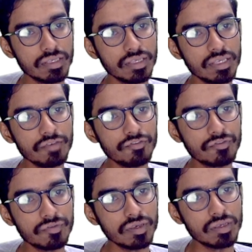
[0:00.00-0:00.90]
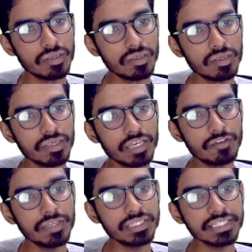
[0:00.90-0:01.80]
If
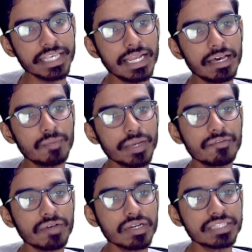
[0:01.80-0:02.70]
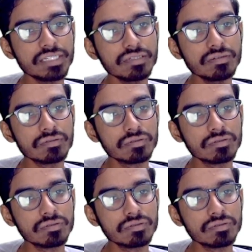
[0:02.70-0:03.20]
f is a scalar point function,